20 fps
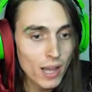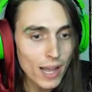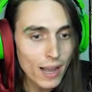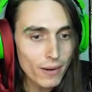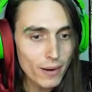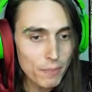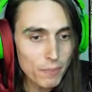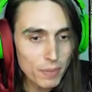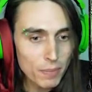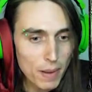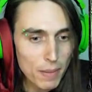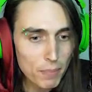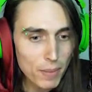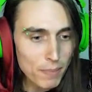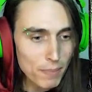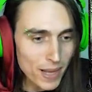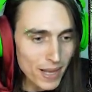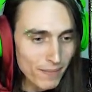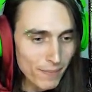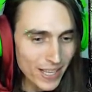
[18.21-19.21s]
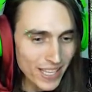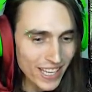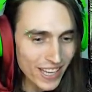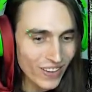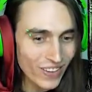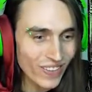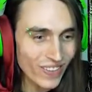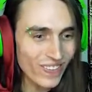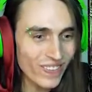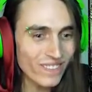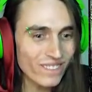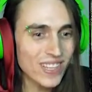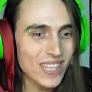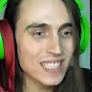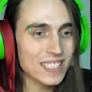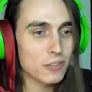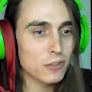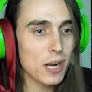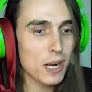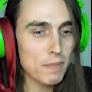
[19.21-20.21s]
I'm gonna put my bum bum on you.
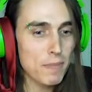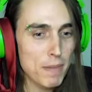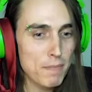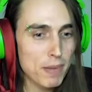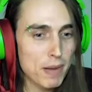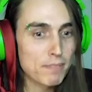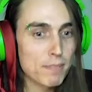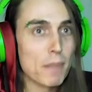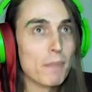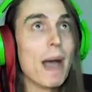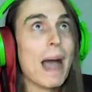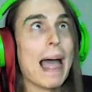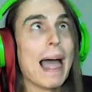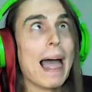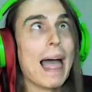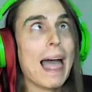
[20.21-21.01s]
Please rock my bum bum.